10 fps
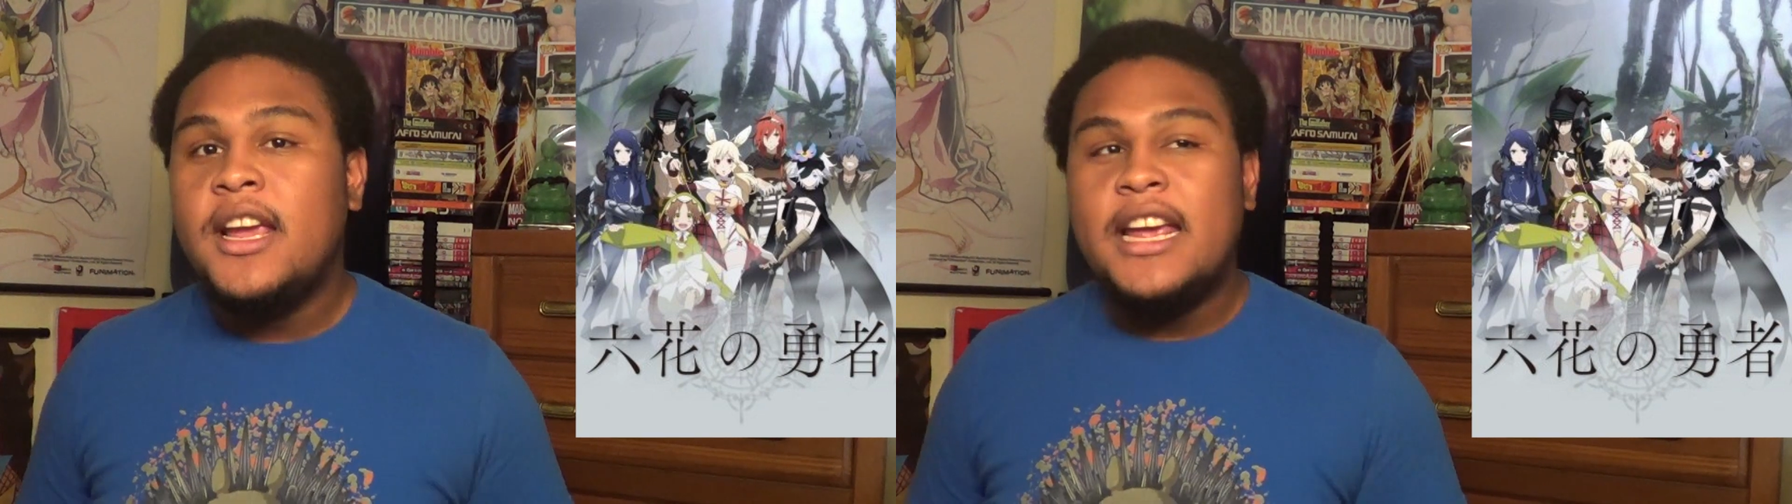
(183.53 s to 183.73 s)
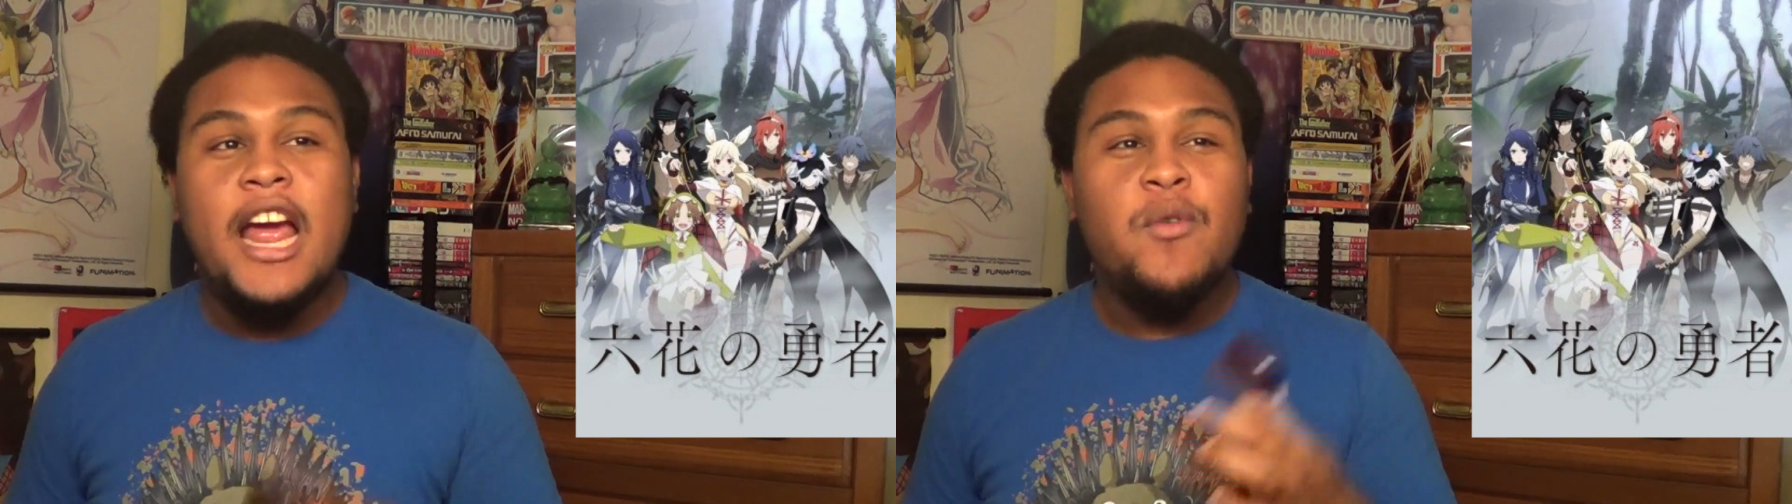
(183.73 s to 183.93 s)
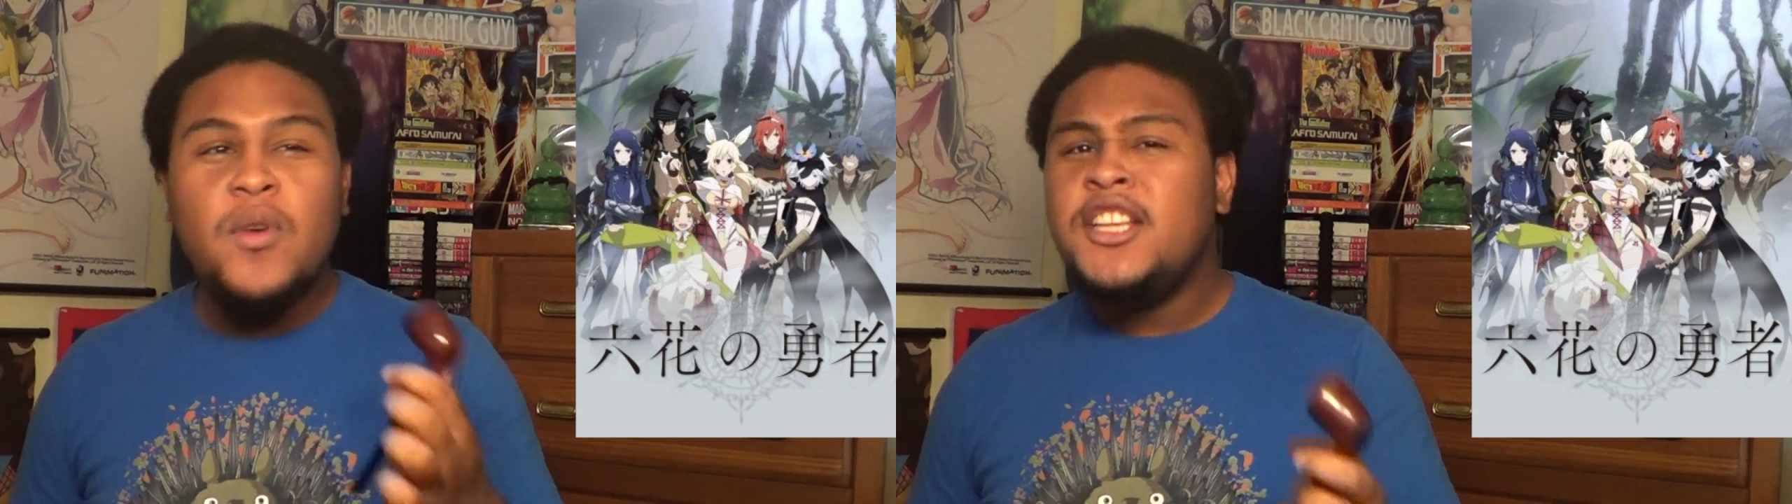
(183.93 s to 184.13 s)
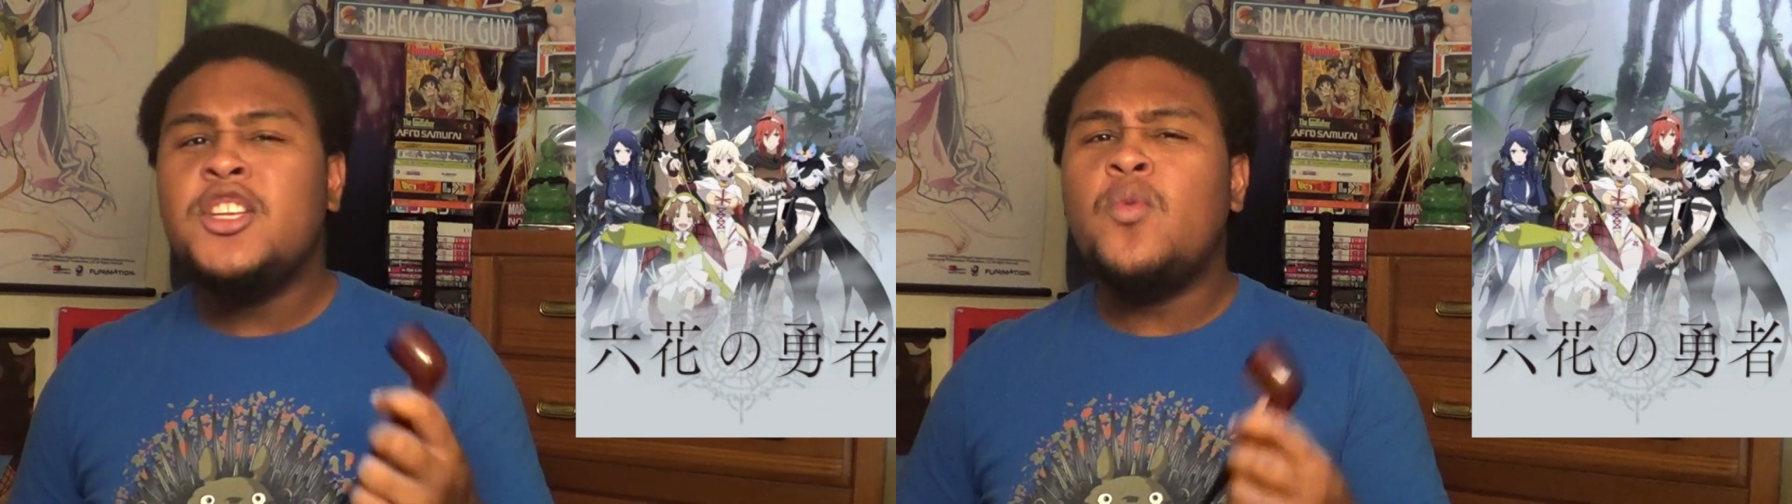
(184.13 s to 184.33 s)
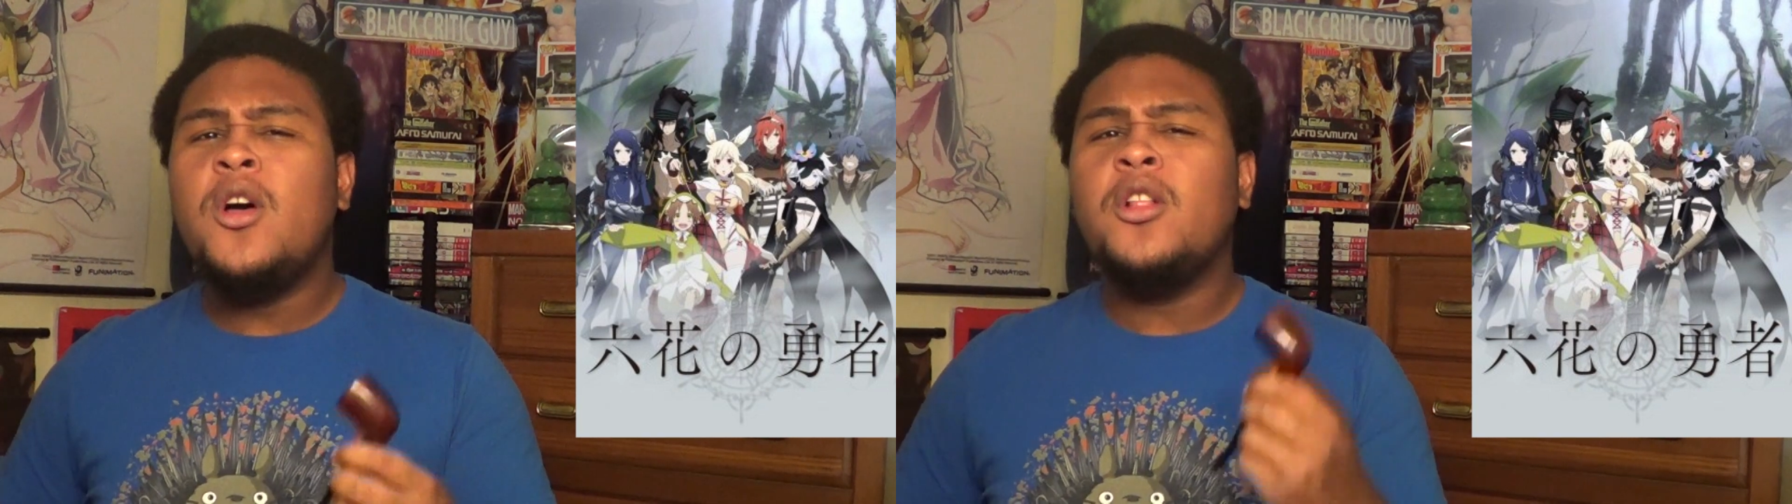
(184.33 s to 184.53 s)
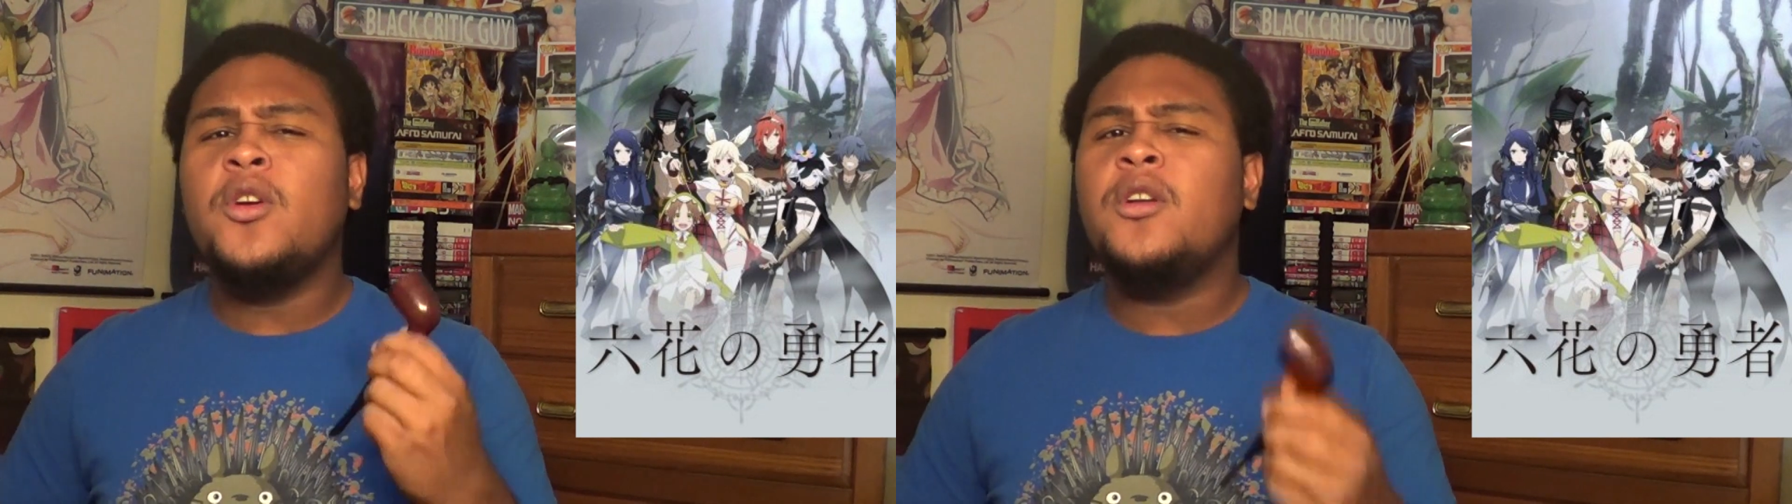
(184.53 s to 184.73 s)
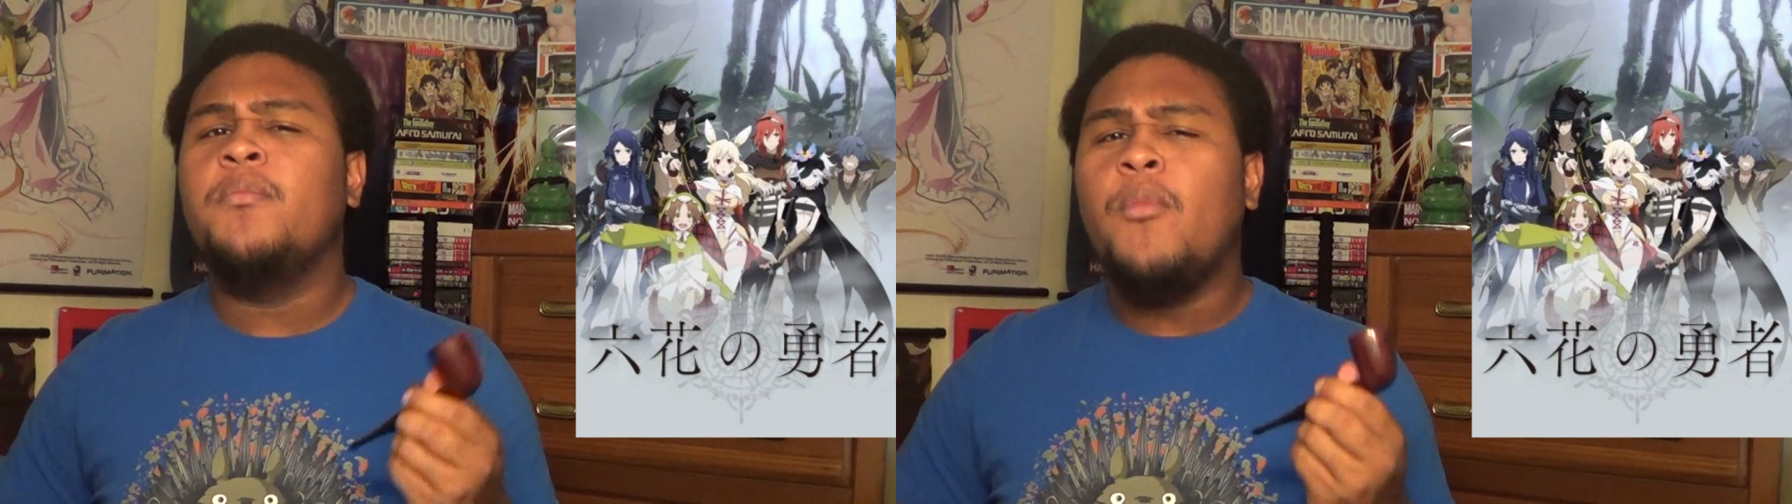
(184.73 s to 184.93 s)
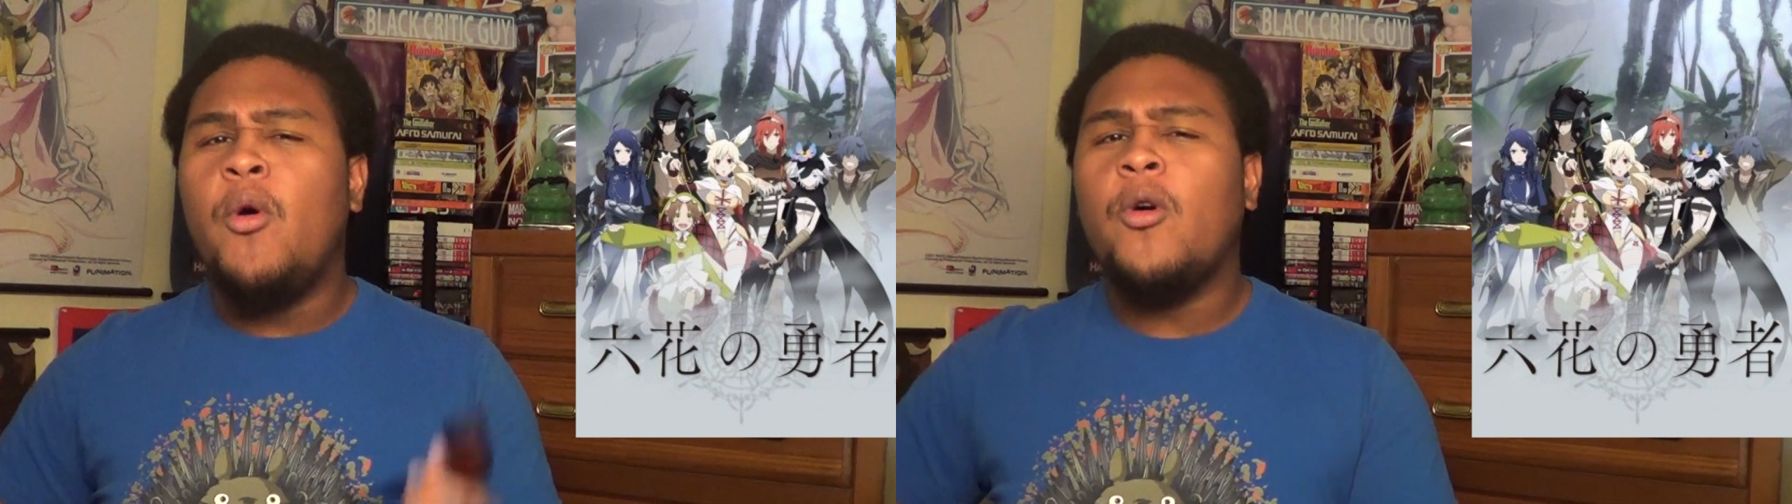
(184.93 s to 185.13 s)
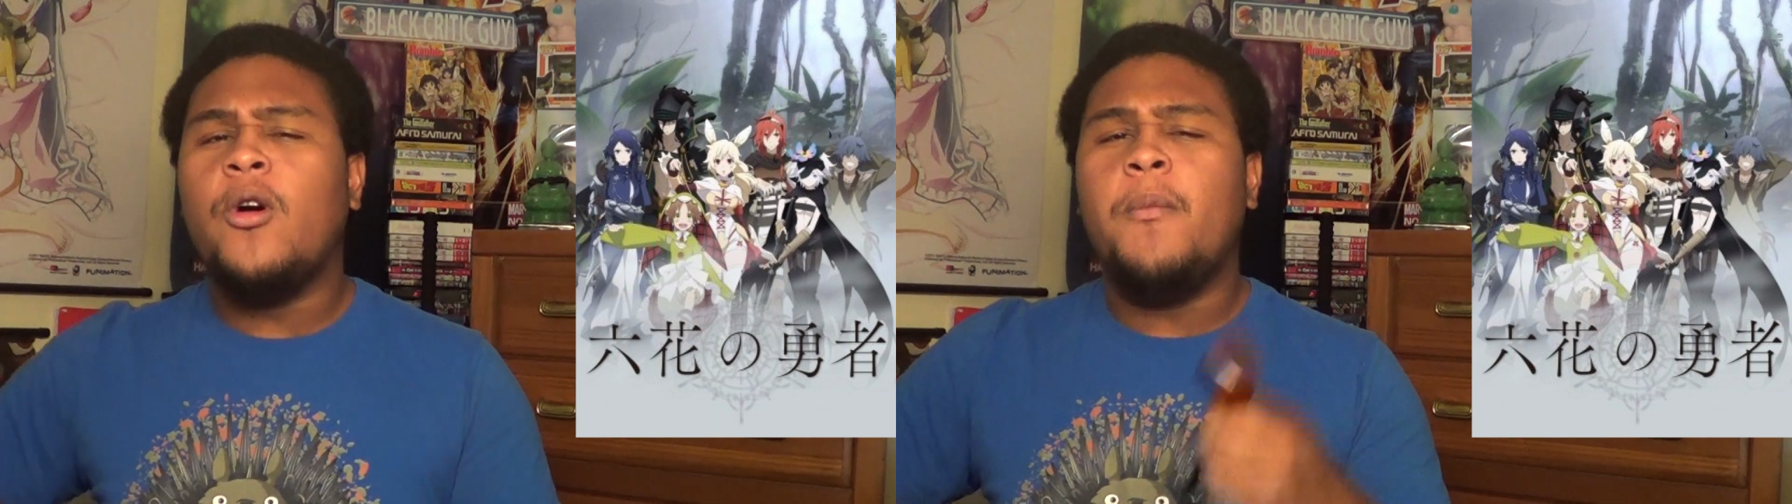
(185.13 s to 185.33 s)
And I really just want to learn more